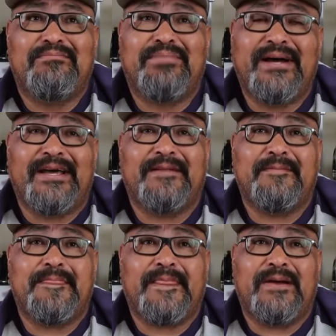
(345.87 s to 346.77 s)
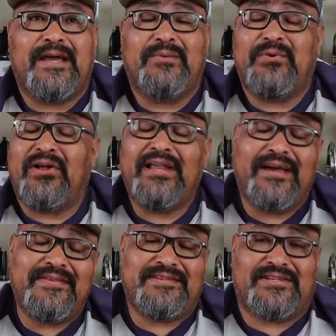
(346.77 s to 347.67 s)
But, and we all
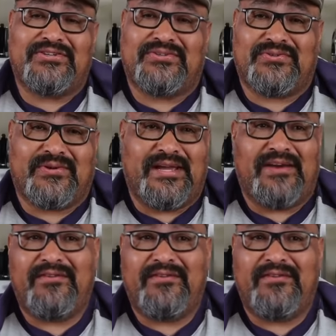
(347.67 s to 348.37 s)
have these issues, okay?